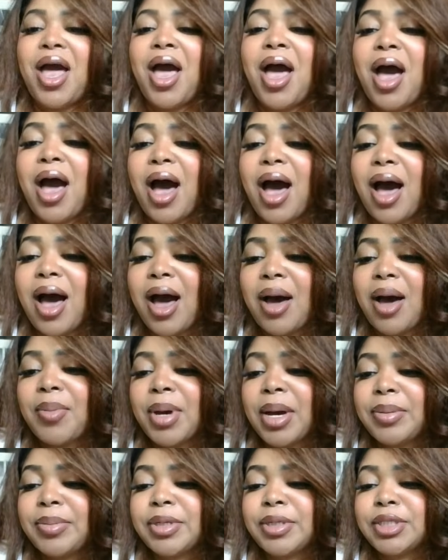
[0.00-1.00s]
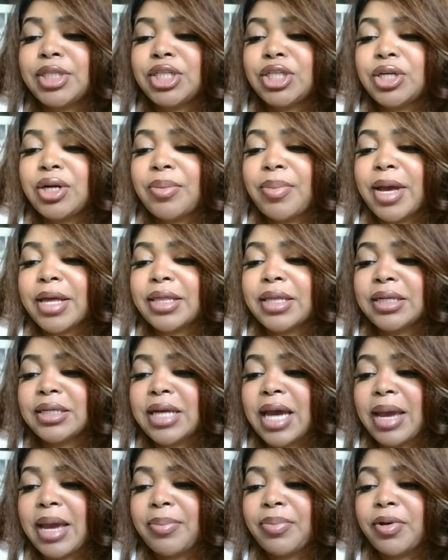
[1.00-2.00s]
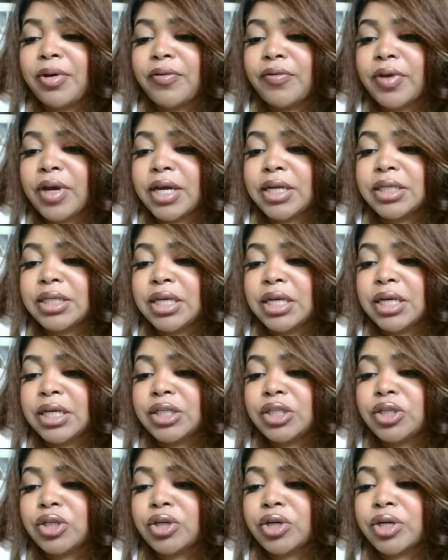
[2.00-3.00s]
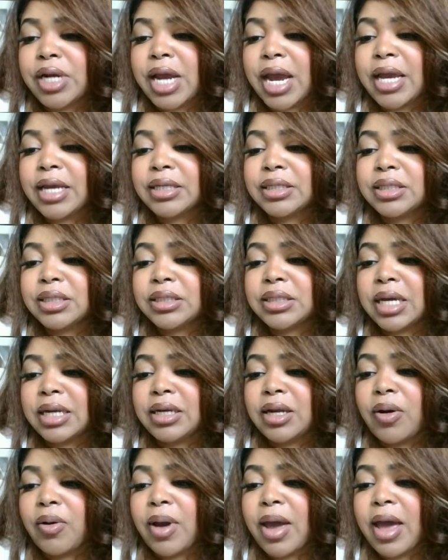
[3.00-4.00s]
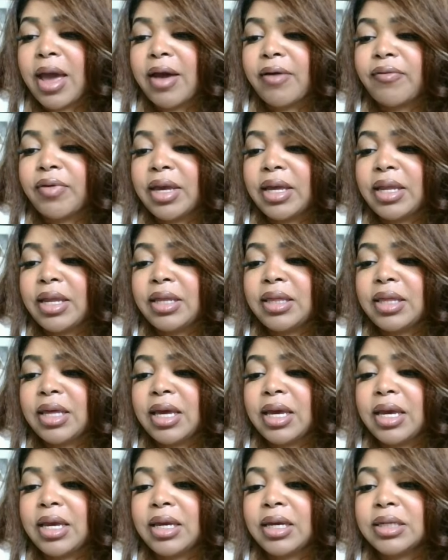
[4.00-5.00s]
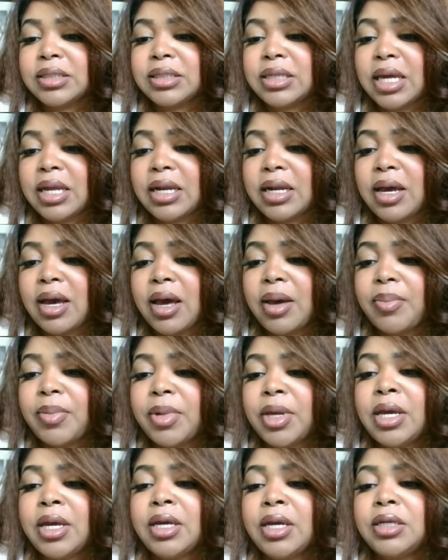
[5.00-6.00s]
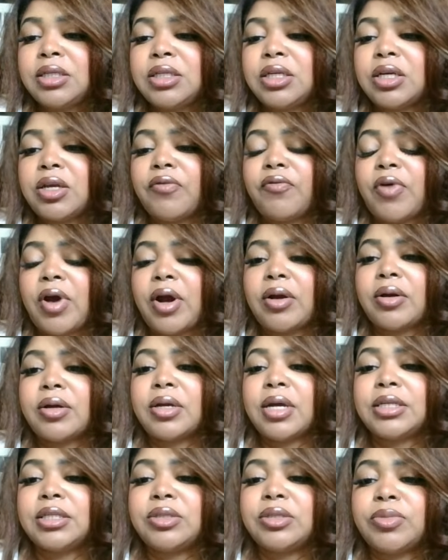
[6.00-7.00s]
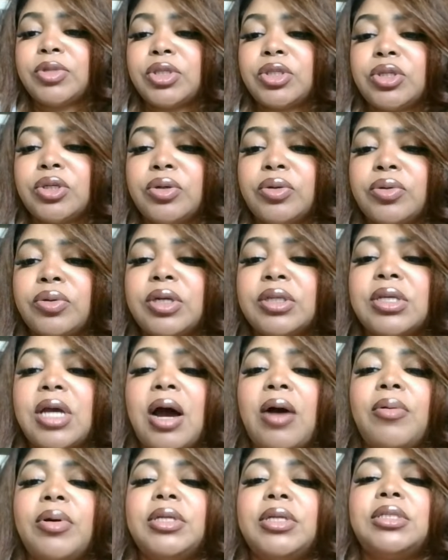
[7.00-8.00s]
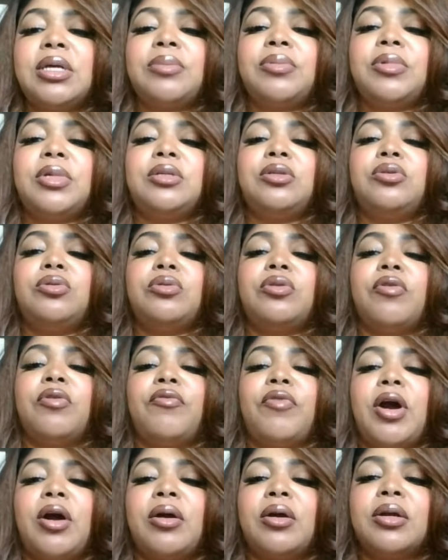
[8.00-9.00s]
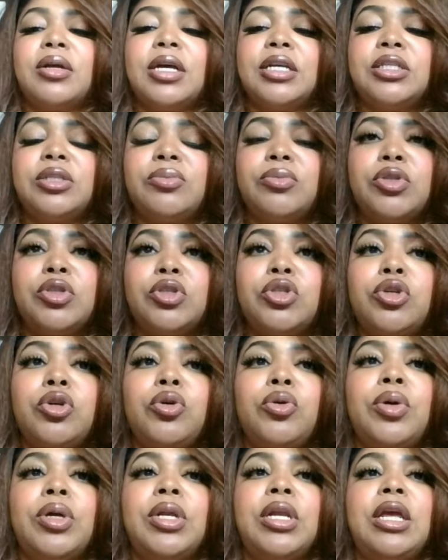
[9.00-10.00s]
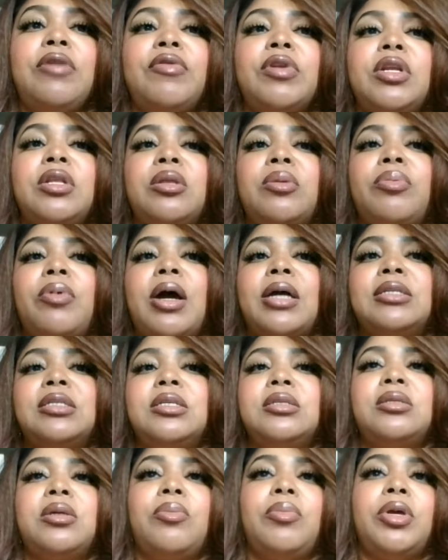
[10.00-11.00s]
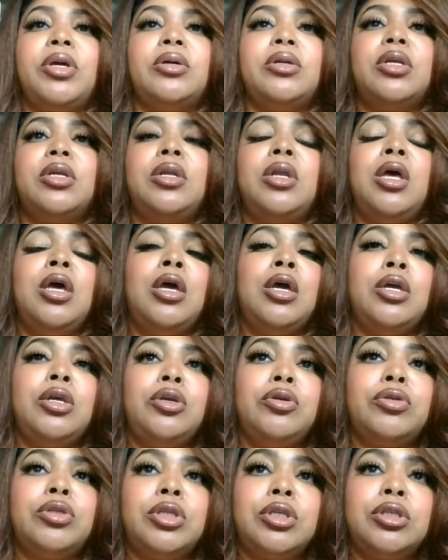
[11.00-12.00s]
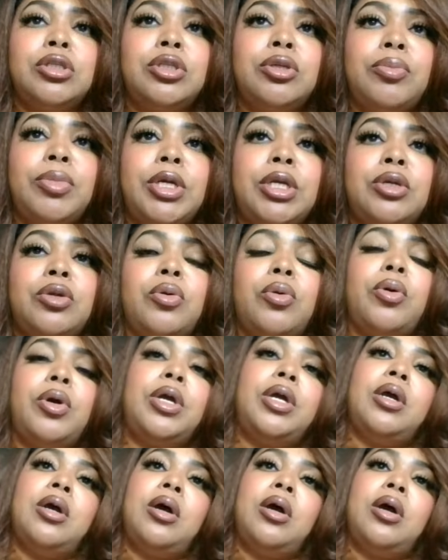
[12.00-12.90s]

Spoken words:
I'm unsure about the type of content to create since I don't have anything set up to convert customers to. There's always something to convert customers to, and even in the process of building, you still should be building